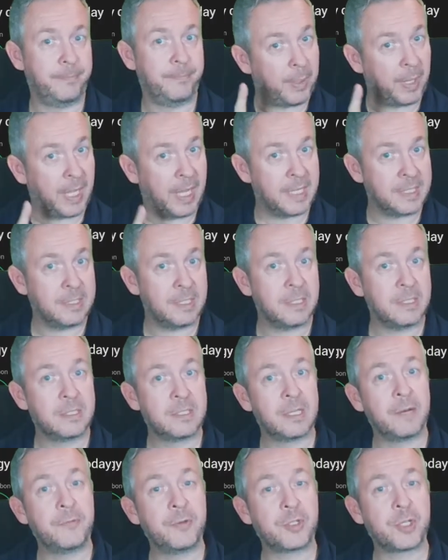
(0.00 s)
Plus,
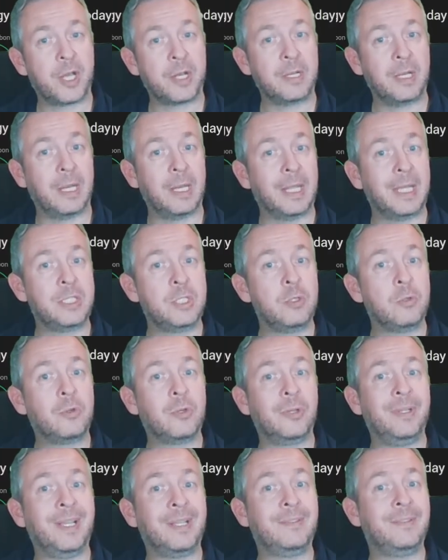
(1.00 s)
Surfshark lets you
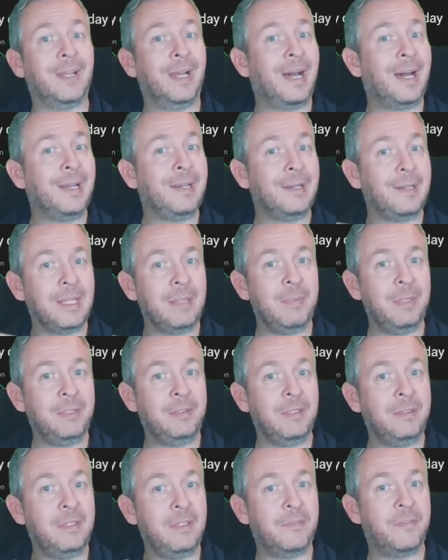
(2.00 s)
connect
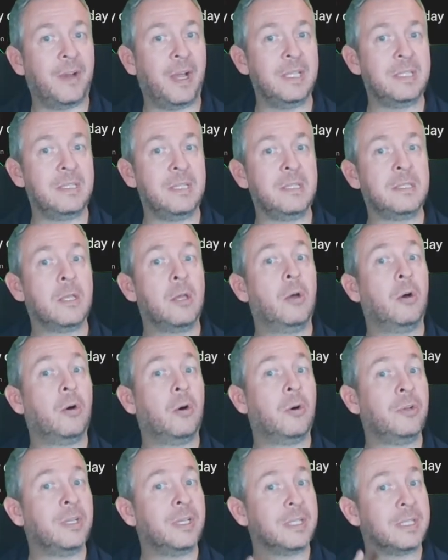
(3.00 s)
unlimited devices
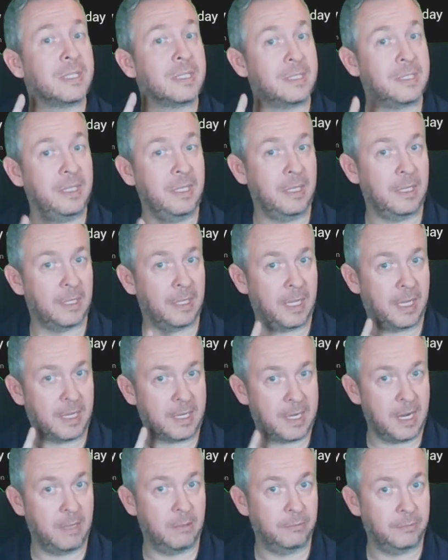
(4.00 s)
on a single
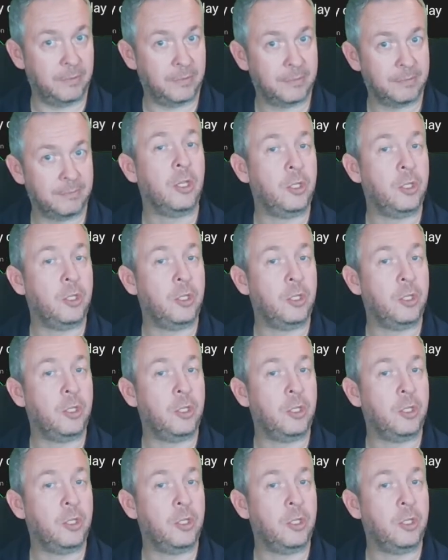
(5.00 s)
account.